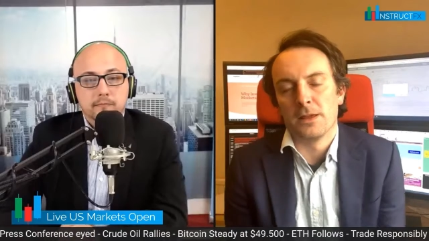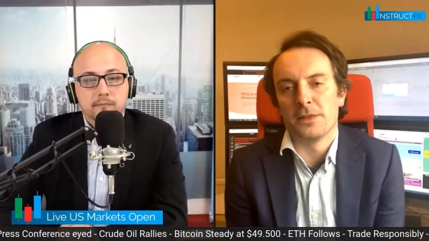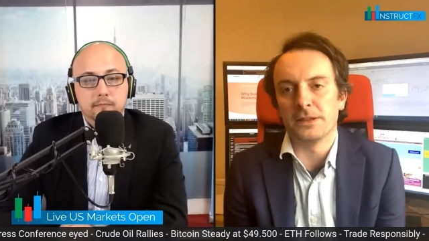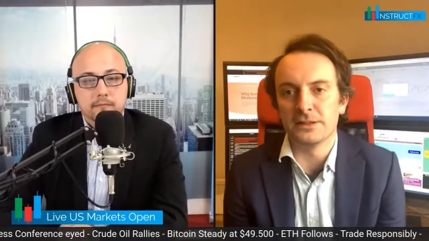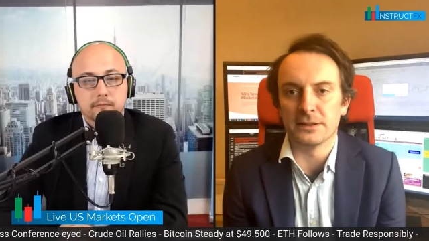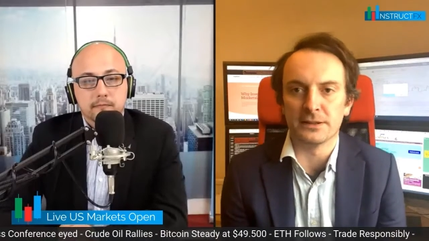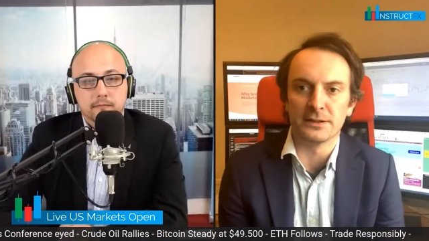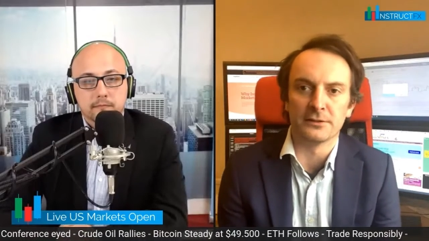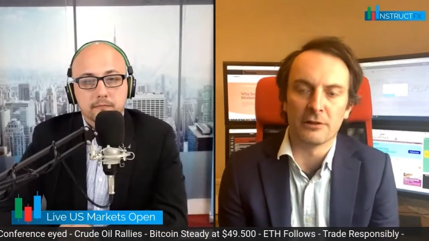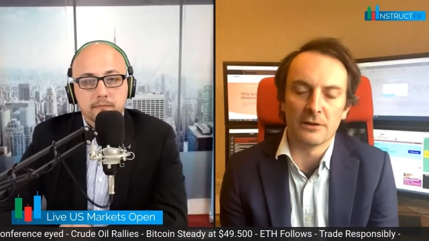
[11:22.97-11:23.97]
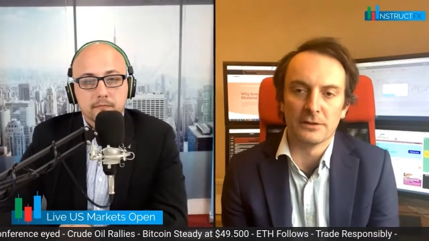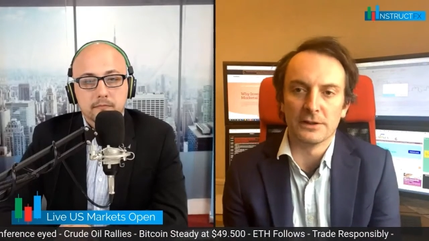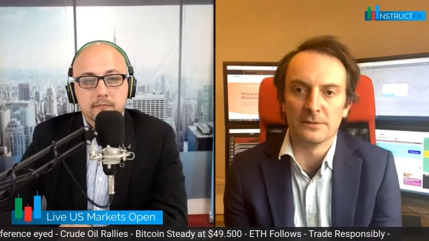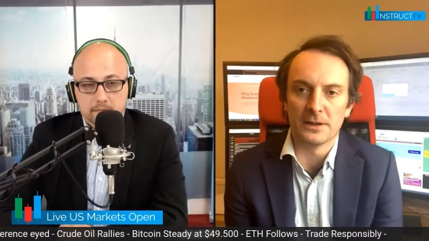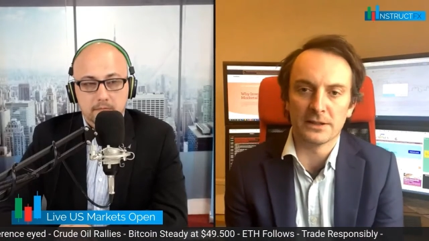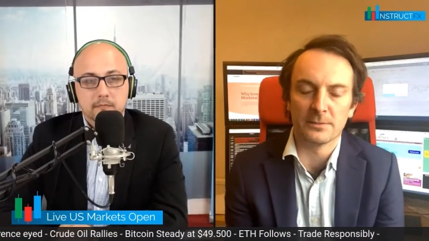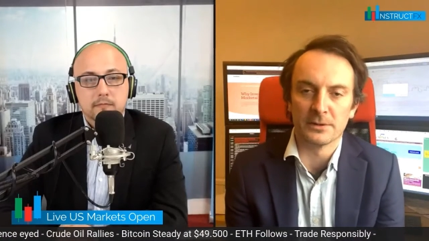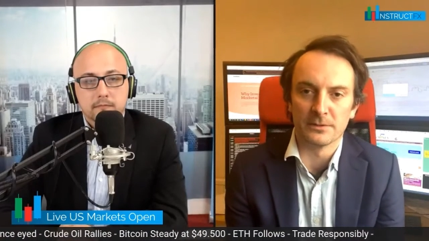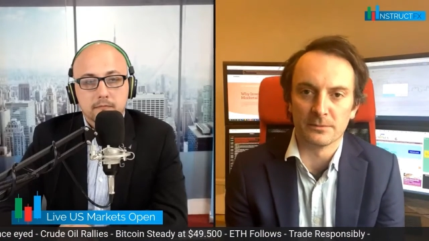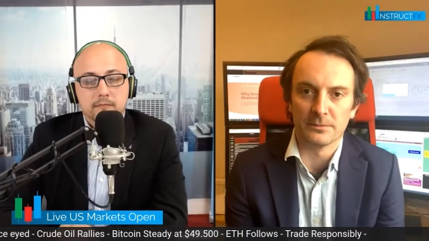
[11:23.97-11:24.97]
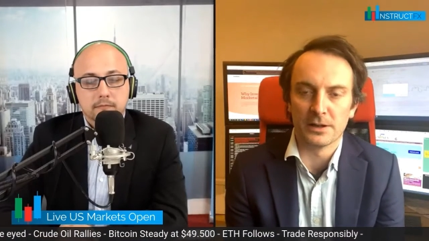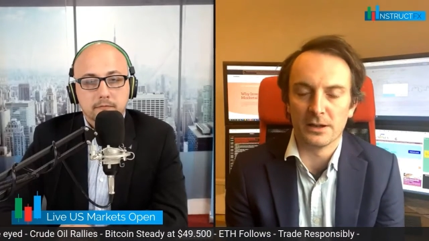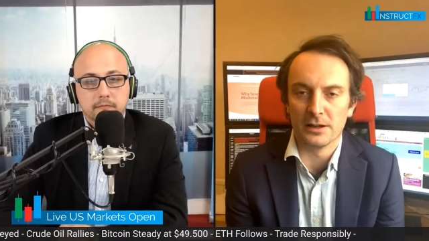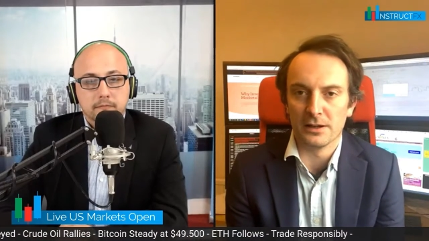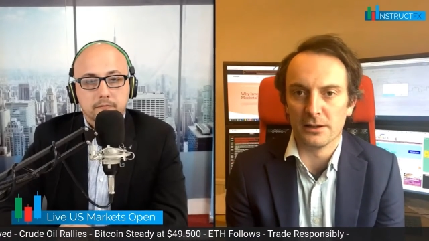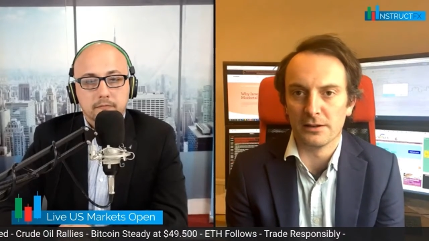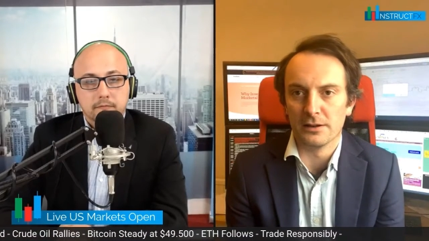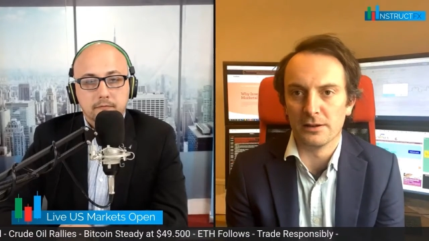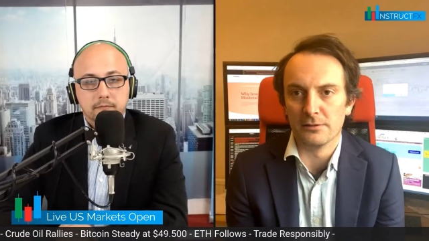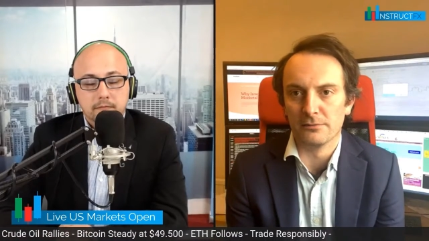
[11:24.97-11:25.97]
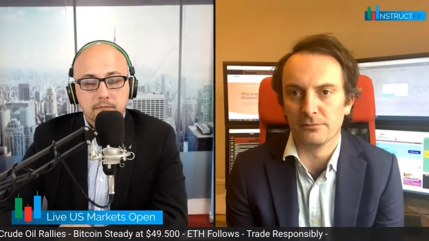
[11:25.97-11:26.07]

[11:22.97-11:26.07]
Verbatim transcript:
Speaker 1: thesis around the investment, uh, uh,